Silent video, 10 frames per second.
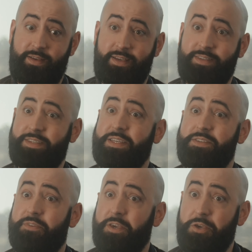a
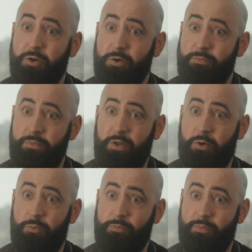six-figure, you
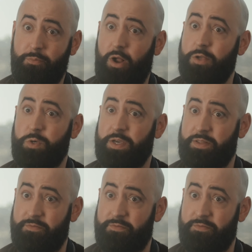know, project,